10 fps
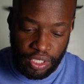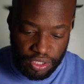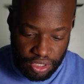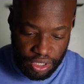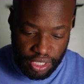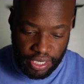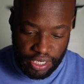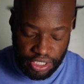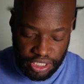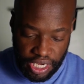See, I
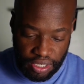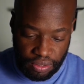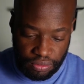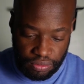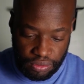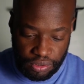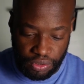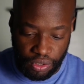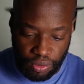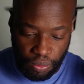got a shadow
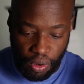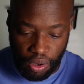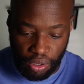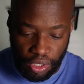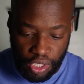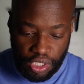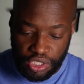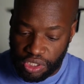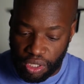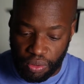on the wall.
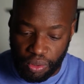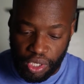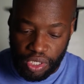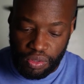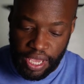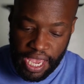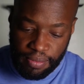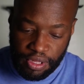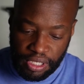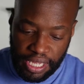So you
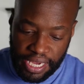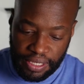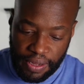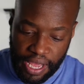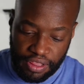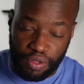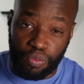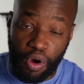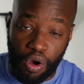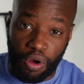aim the light at the
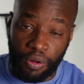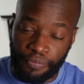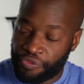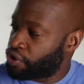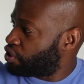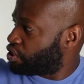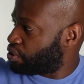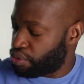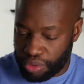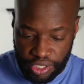wall
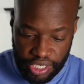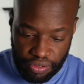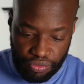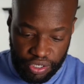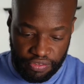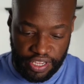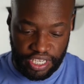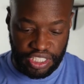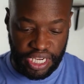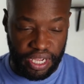to get rid of
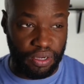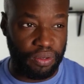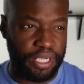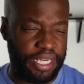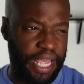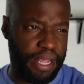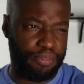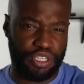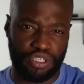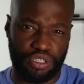that shadow and aim
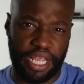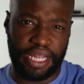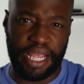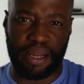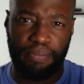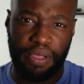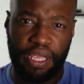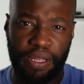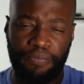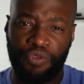this light at
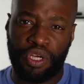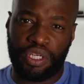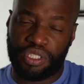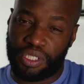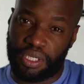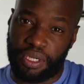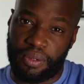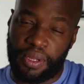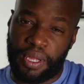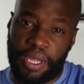me to
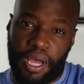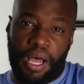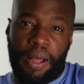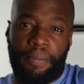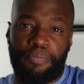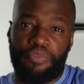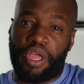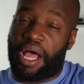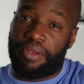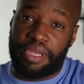
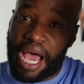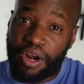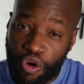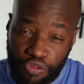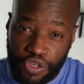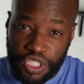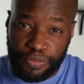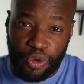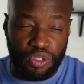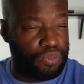not
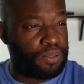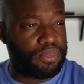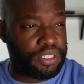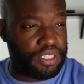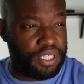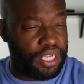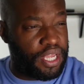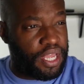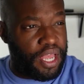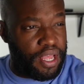overexpose me, but to
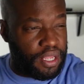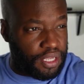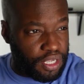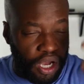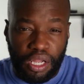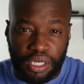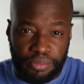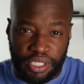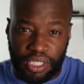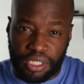color
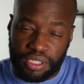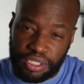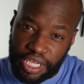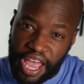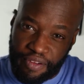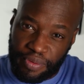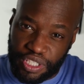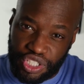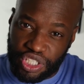me, to have me